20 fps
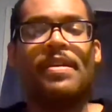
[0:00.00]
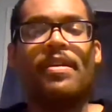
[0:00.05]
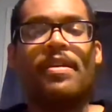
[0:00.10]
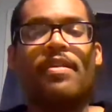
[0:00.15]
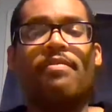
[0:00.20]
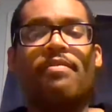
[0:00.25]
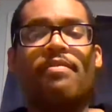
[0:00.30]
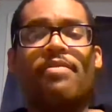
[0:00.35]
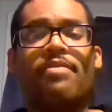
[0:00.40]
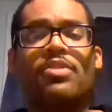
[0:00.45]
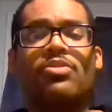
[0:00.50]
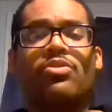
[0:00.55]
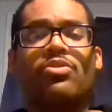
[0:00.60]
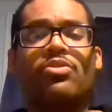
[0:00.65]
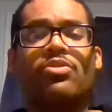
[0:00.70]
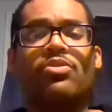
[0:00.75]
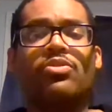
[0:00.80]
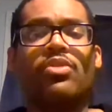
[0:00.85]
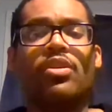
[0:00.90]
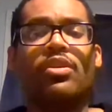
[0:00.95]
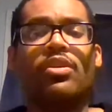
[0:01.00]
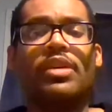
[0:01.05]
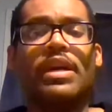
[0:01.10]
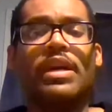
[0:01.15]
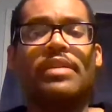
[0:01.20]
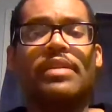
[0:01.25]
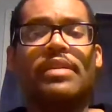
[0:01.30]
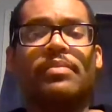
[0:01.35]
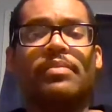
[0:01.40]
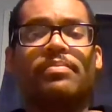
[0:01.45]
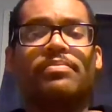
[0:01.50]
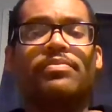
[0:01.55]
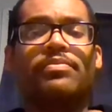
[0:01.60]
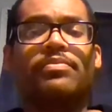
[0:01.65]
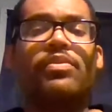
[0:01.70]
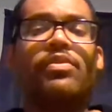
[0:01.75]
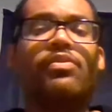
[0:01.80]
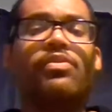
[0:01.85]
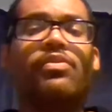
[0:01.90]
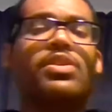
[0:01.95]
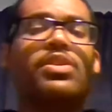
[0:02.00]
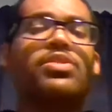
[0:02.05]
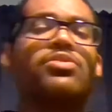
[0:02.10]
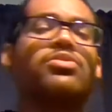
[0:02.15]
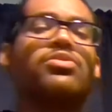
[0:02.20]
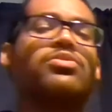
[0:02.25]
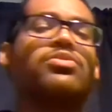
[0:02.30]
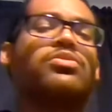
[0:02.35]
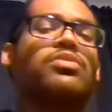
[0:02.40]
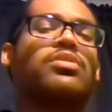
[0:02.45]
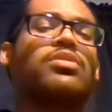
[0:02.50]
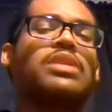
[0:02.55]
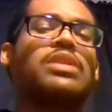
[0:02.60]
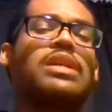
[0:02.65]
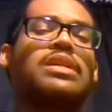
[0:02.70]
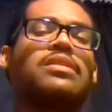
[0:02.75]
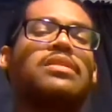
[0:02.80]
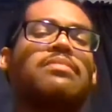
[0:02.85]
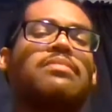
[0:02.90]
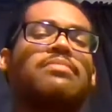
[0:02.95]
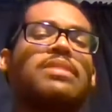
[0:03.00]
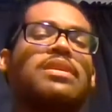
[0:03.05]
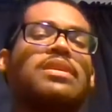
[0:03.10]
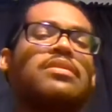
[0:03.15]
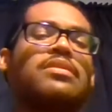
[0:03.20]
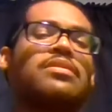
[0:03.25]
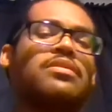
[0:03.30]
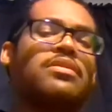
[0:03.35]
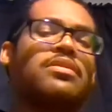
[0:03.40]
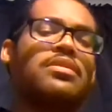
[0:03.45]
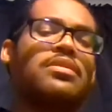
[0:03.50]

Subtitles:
Visual sarcasm. Visual sarcasm is